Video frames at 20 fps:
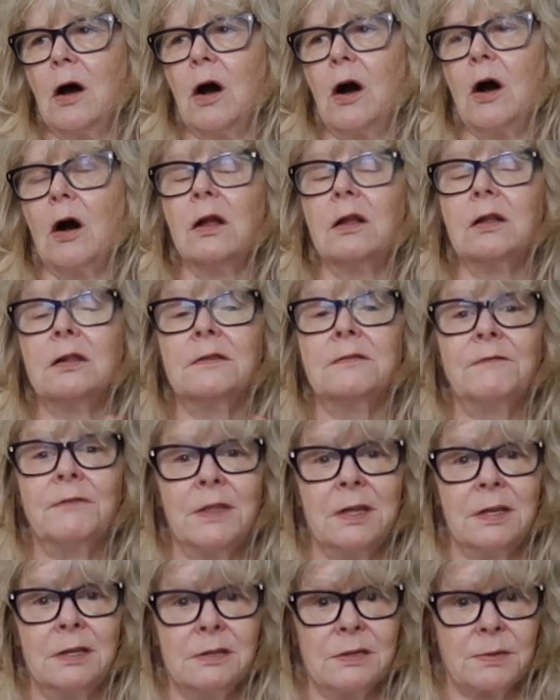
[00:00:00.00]
all
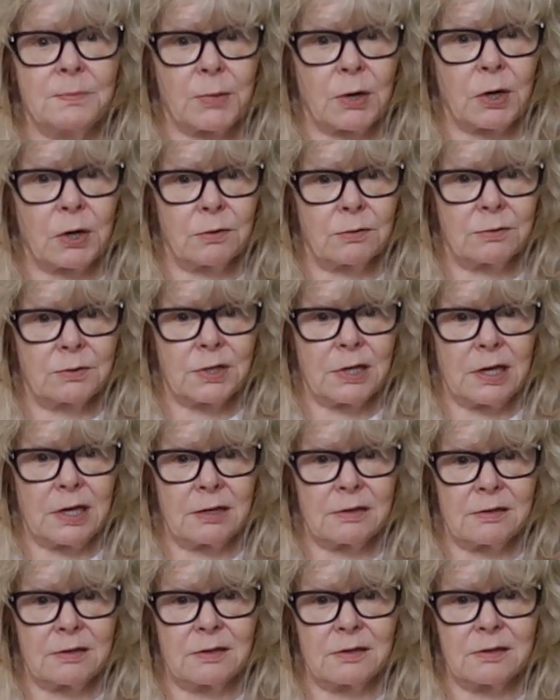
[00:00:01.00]
of these
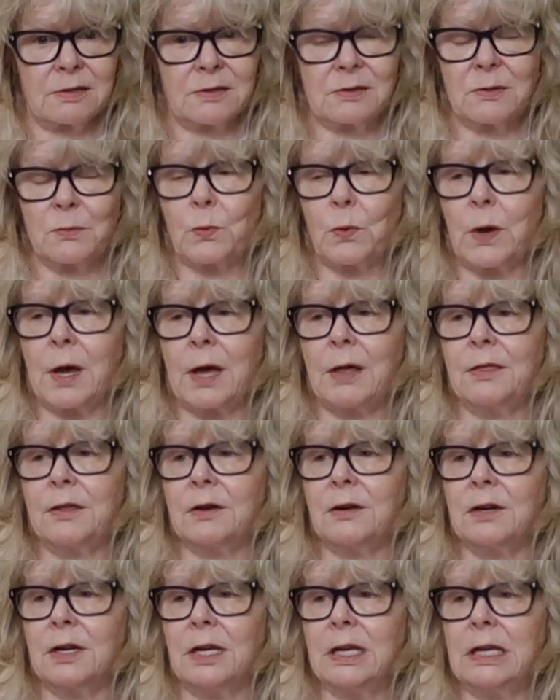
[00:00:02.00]
processes,
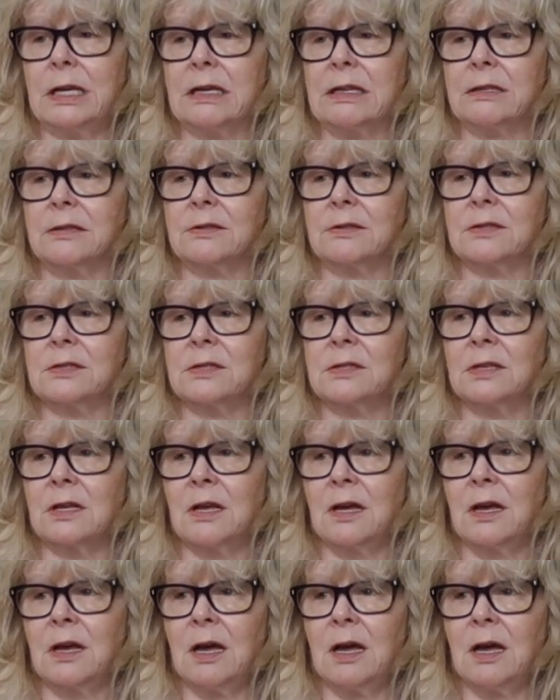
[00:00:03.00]
whether it's